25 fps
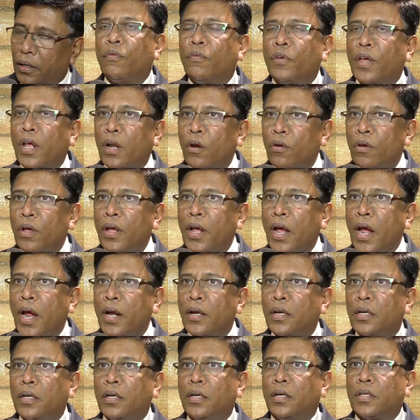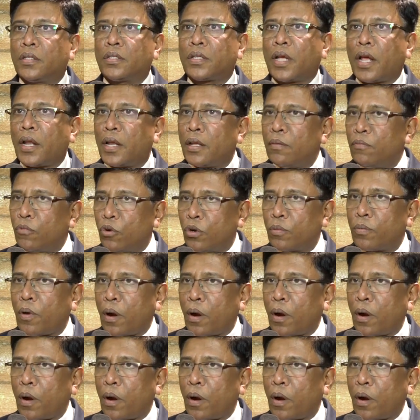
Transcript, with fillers: We are looking at uh, signing more